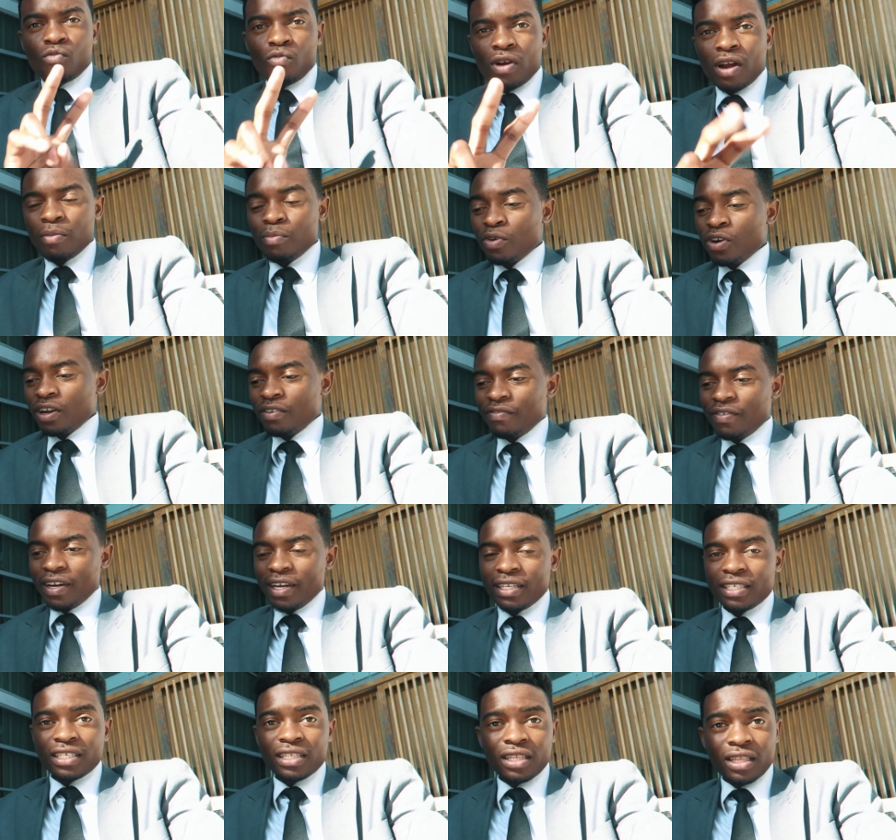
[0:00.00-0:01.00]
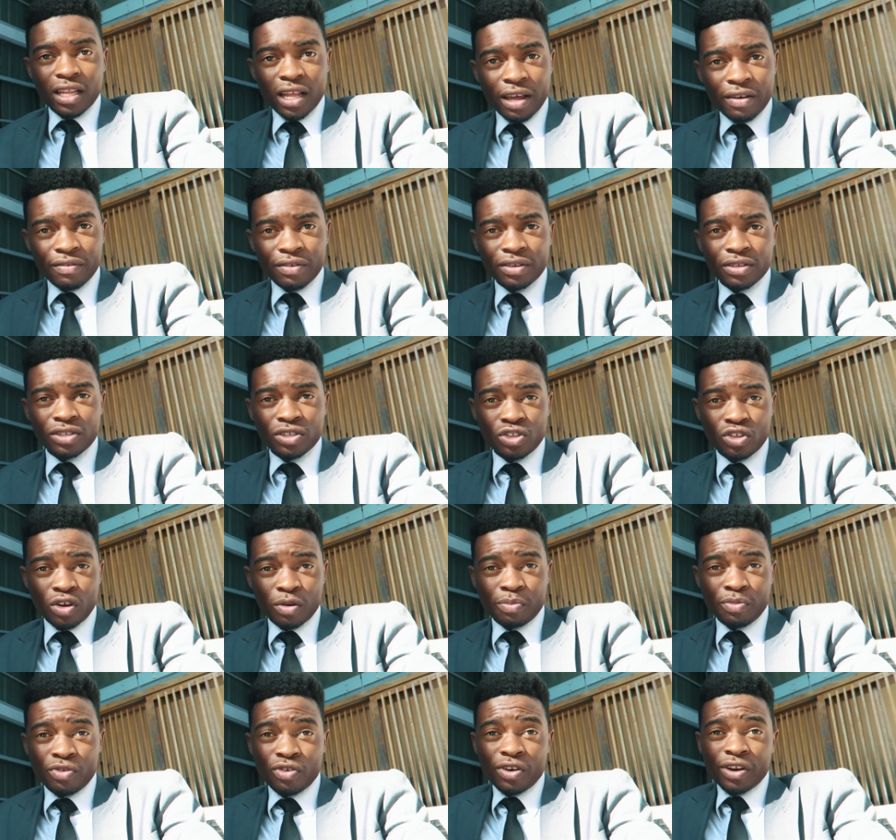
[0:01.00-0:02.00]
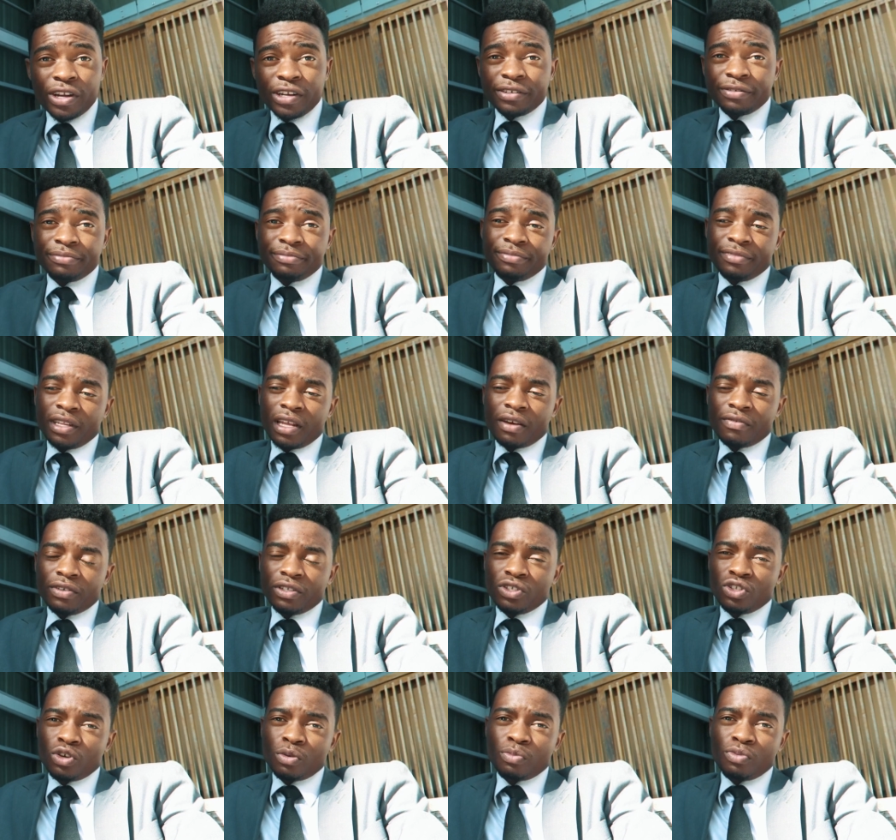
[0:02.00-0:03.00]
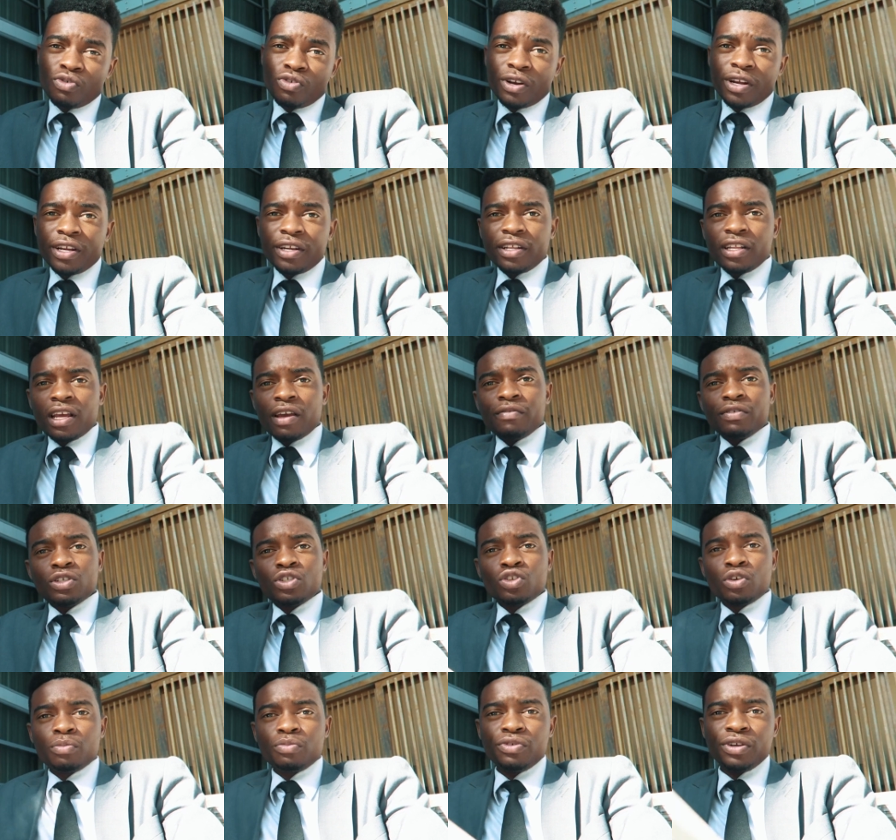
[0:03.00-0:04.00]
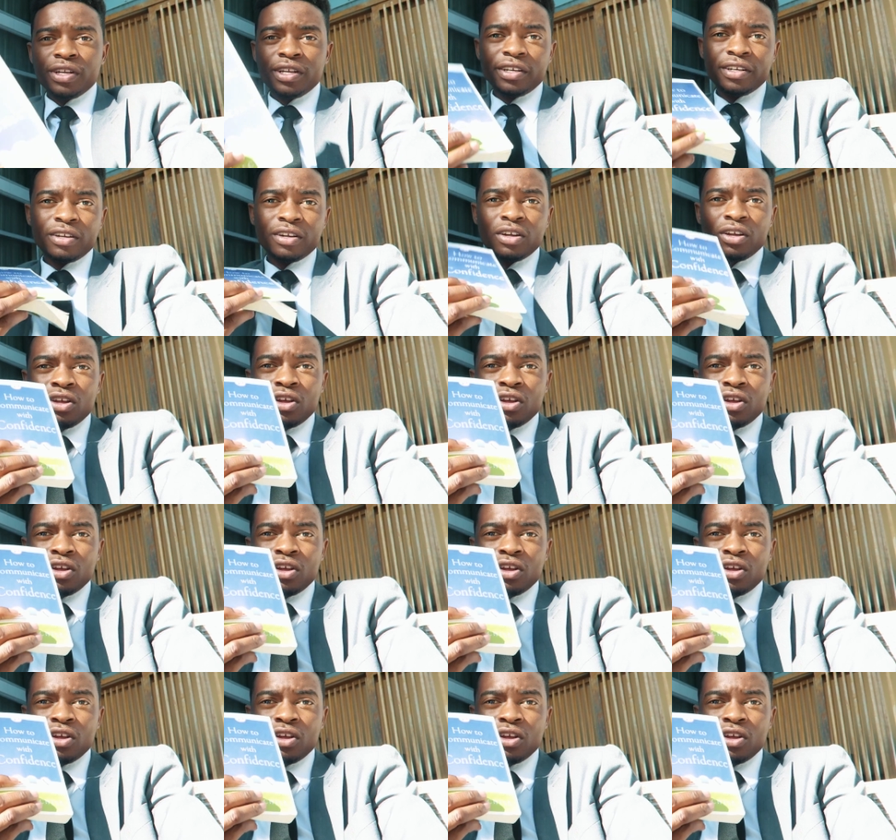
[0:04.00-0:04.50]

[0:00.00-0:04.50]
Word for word: One more advice, never stop growing. Never stop growing, never stop reading